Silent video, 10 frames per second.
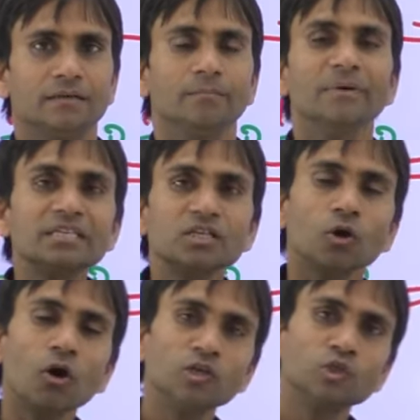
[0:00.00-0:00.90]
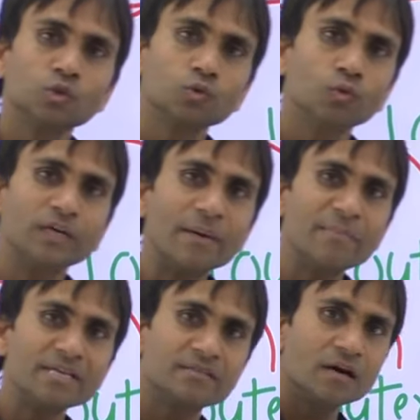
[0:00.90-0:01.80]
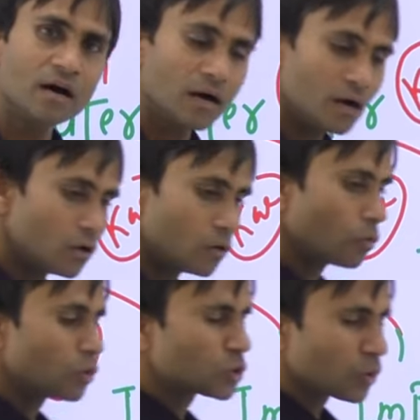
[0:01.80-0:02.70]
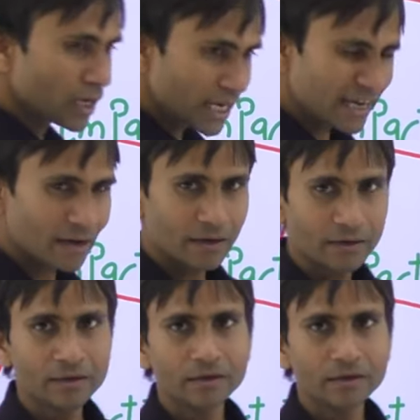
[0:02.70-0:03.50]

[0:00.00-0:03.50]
which caused to damage the ozone layer,